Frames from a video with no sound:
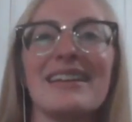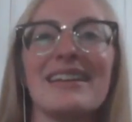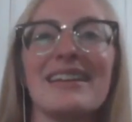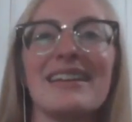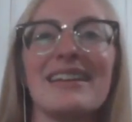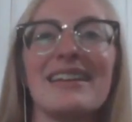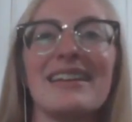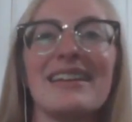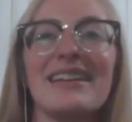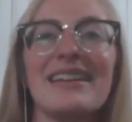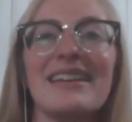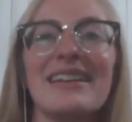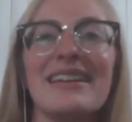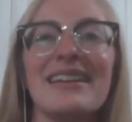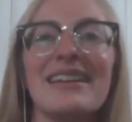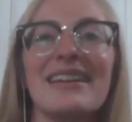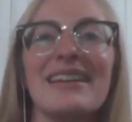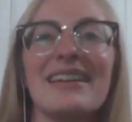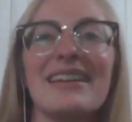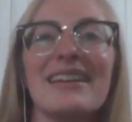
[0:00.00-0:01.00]

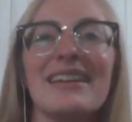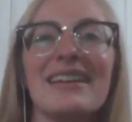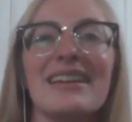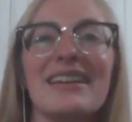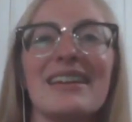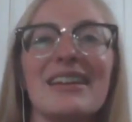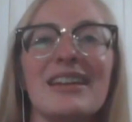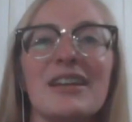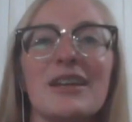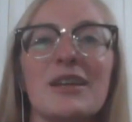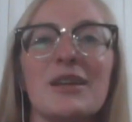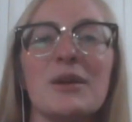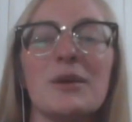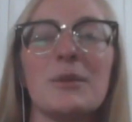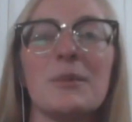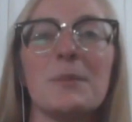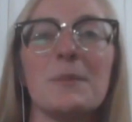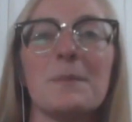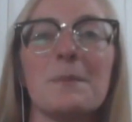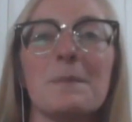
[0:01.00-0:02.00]

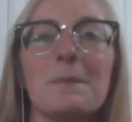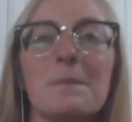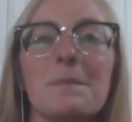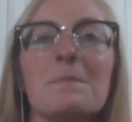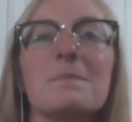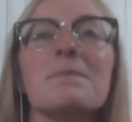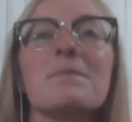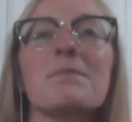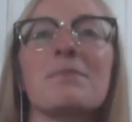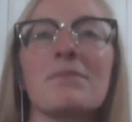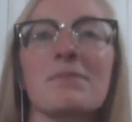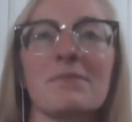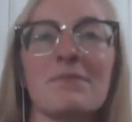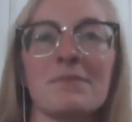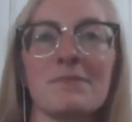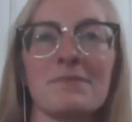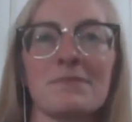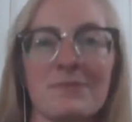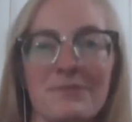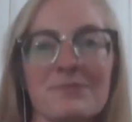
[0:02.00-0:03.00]

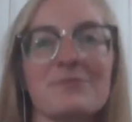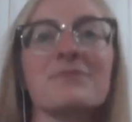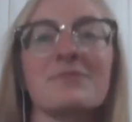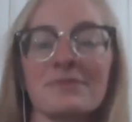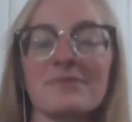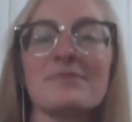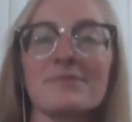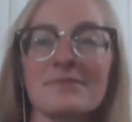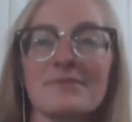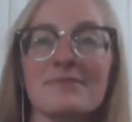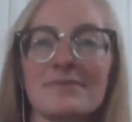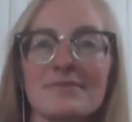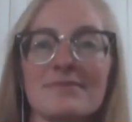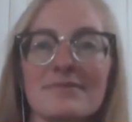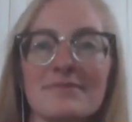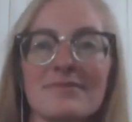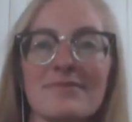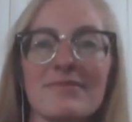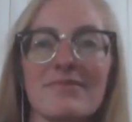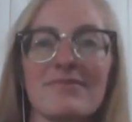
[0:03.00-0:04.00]

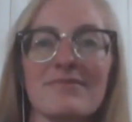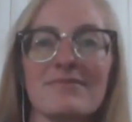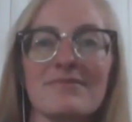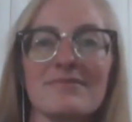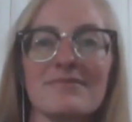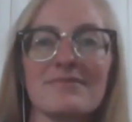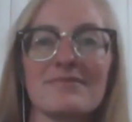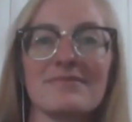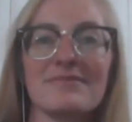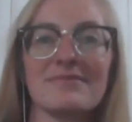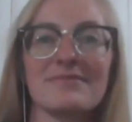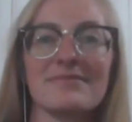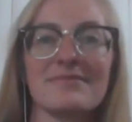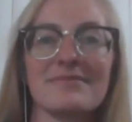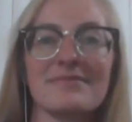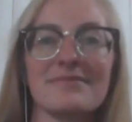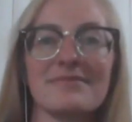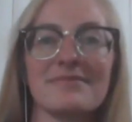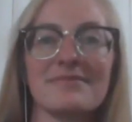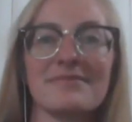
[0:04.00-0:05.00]

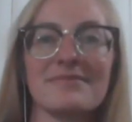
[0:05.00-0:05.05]
The person shown says nothing.